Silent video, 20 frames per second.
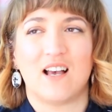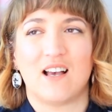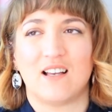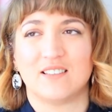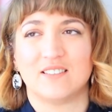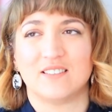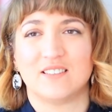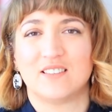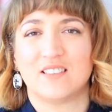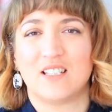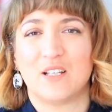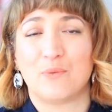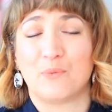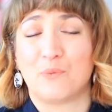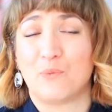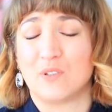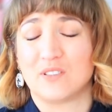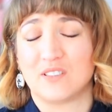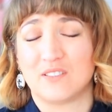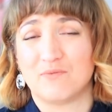and it
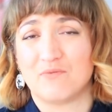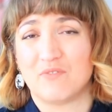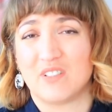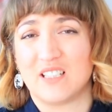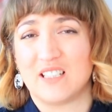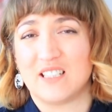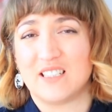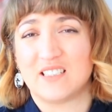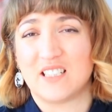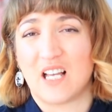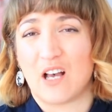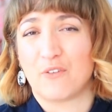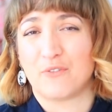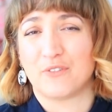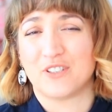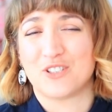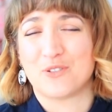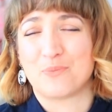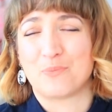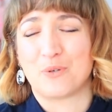wasn't really
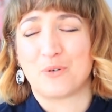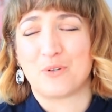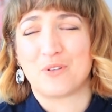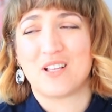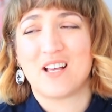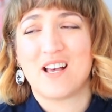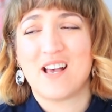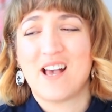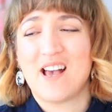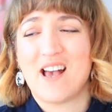salvageable,